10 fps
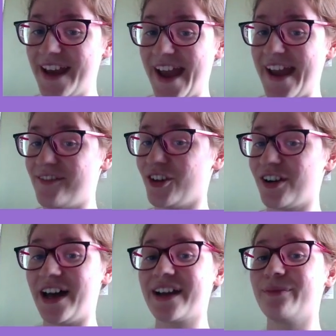if you're
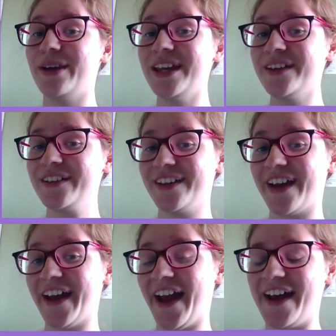like me
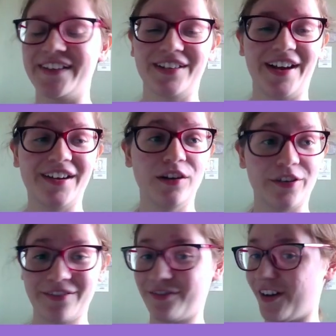and like a
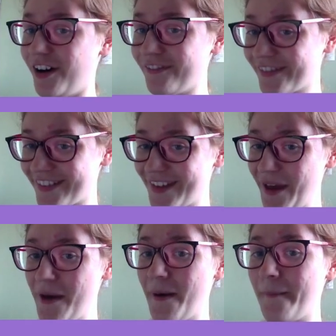lot of crafts,
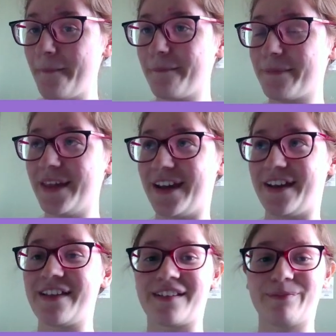it
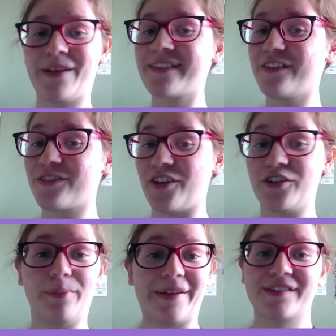gets expensive, so
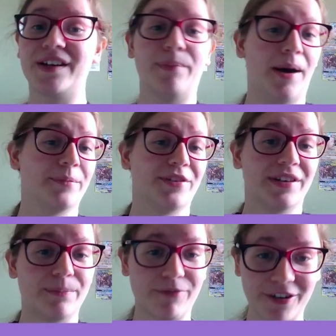you're basically
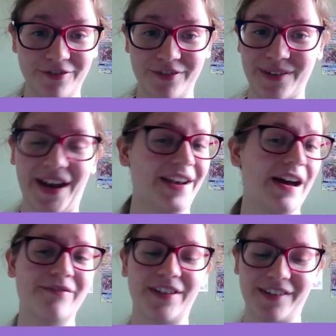permanently broke, and
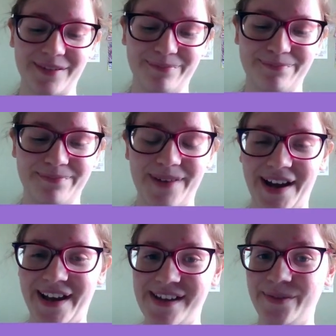having to
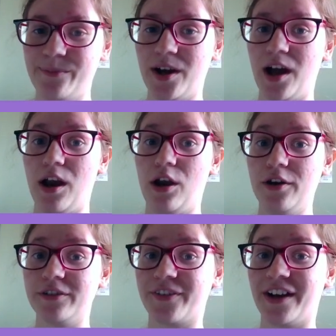buy a
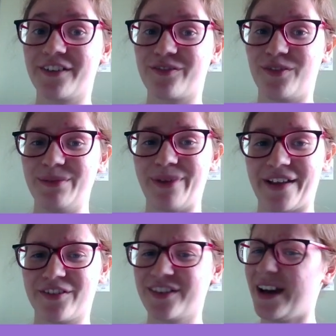load of colours for one
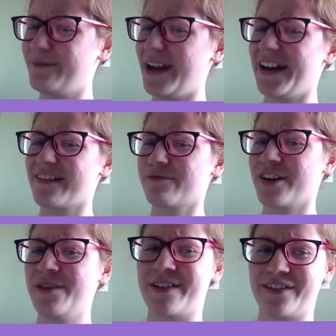pattern can be a little
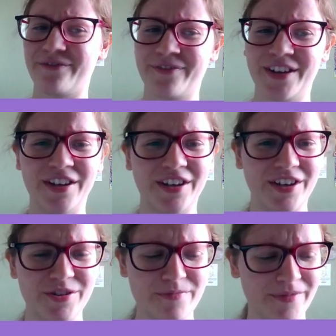prohibitive.
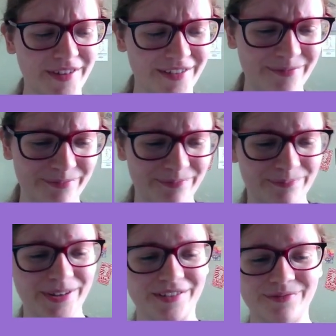
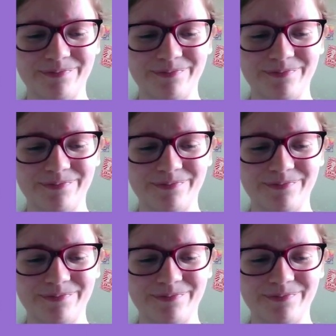But